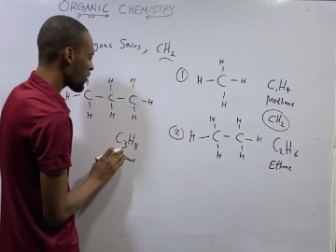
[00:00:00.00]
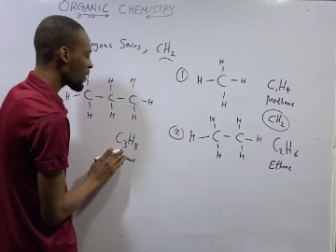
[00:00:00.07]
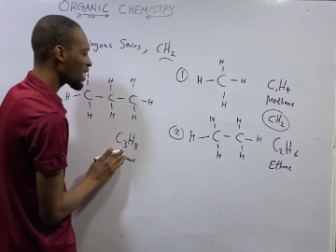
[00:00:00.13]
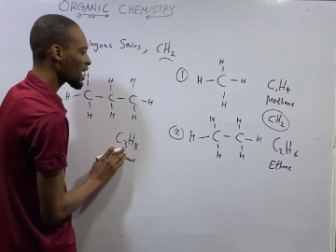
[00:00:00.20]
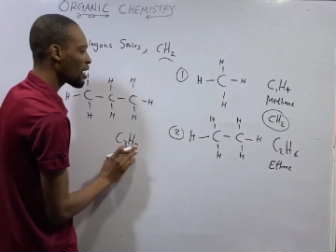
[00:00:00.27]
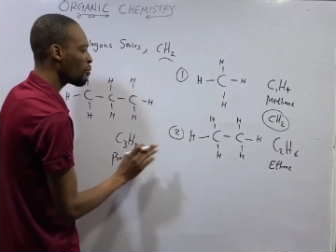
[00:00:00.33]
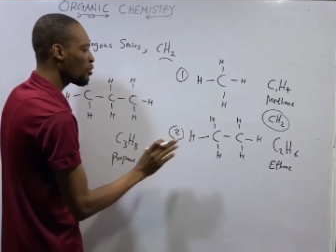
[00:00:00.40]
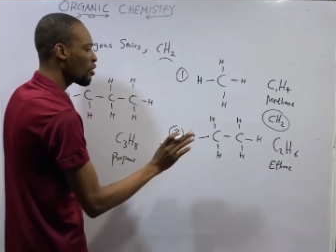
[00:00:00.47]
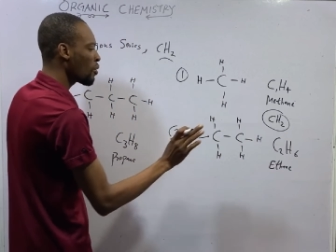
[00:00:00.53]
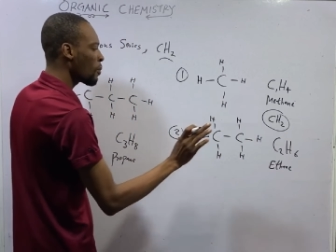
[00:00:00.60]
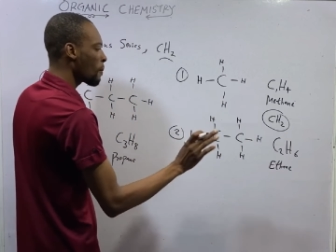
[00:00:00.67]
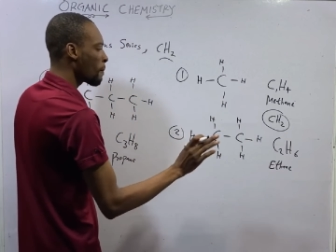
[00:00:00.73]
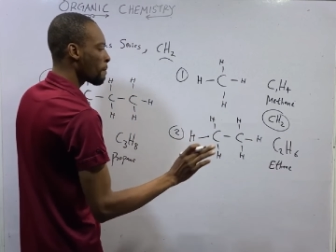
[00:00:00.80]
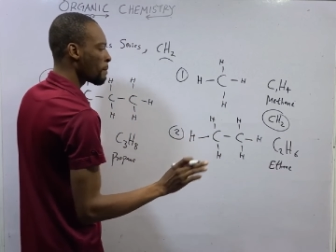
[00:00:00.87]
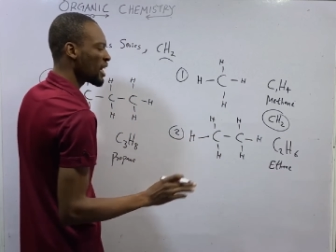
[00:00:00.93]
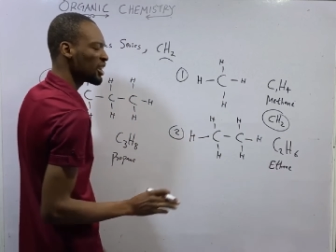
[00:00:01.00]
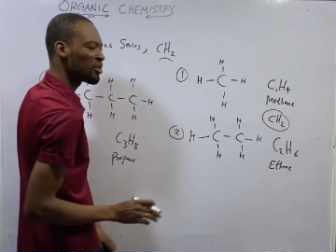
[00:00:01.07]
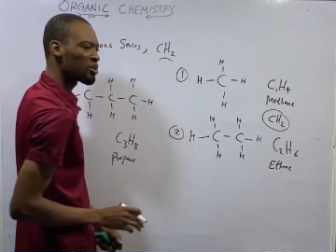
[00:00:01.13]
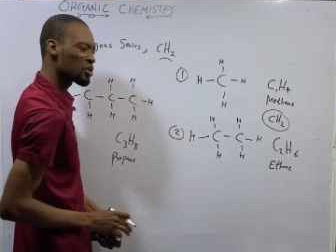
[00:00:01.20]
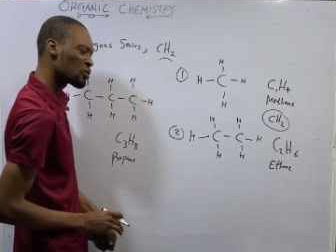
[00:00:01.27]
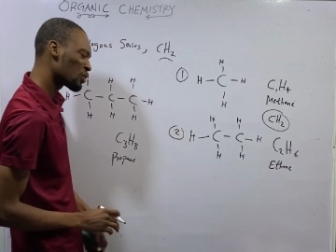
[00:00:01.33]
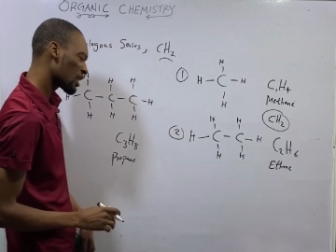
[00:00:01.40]
Three carbon
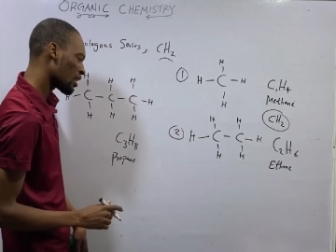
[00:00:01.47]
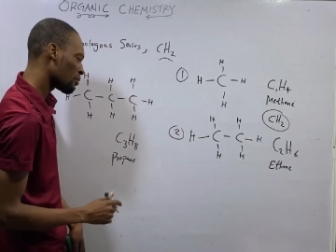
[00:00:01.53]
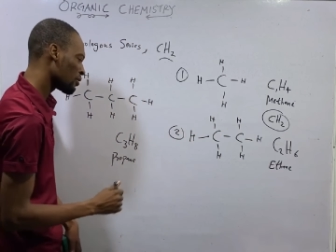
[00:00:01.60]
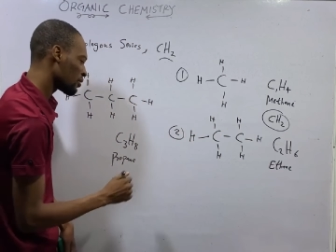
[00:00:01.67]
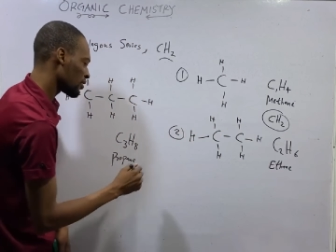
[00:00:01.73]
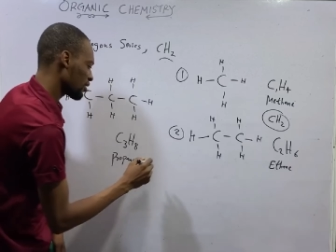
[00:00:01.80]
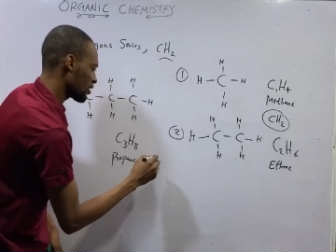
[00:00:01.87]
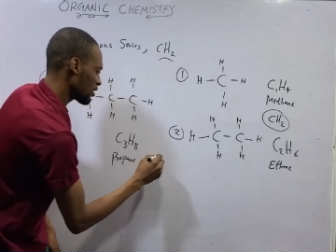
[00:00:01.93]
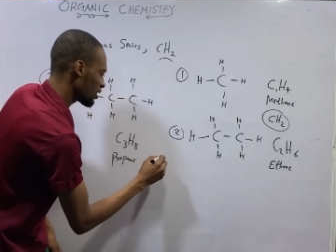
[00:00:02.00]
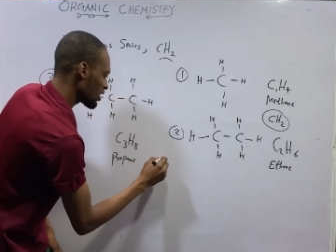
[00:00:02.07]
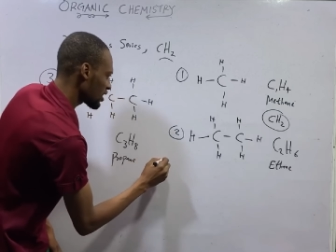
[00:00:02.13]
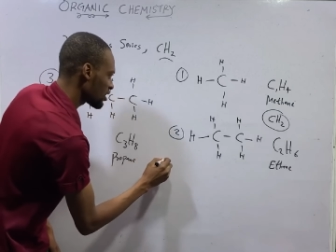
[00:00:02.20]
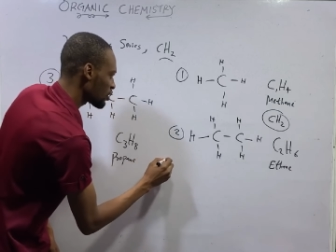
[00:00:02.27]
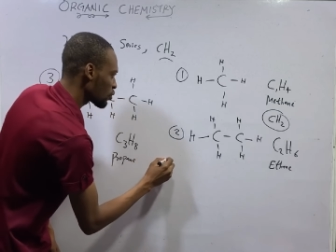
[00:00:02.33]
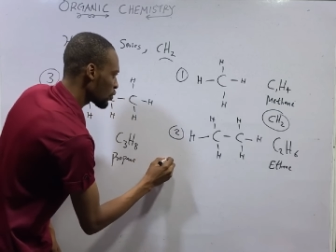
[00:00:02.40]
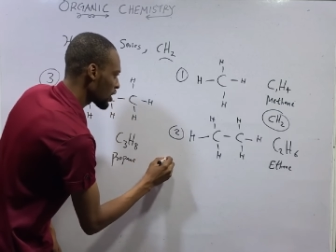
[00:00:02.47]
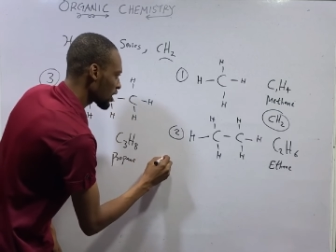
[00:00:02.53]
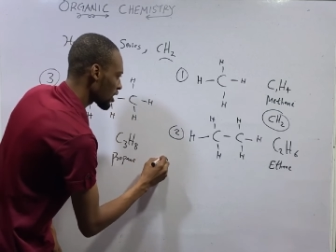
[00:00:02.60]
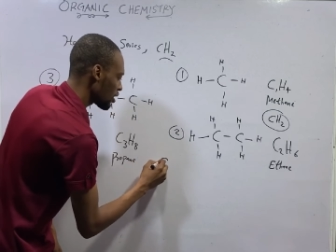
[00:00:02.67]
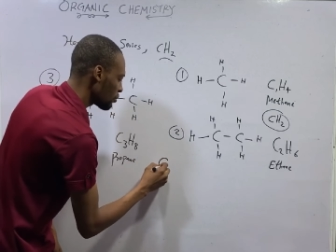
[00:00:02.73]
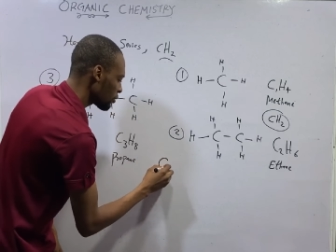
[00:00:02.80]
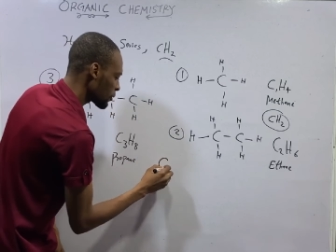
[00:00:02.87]
minus two carbon, that is one
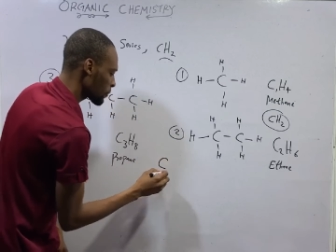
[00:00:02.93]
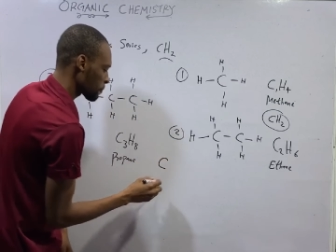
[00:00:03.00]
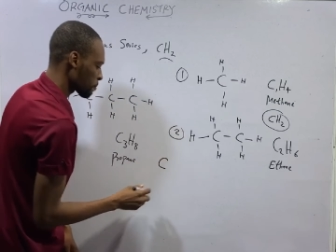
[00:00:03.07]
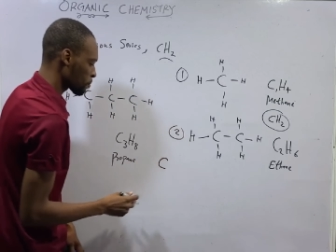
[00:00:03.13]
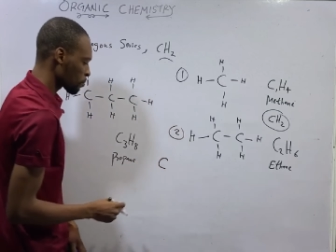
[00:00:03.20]
carbon.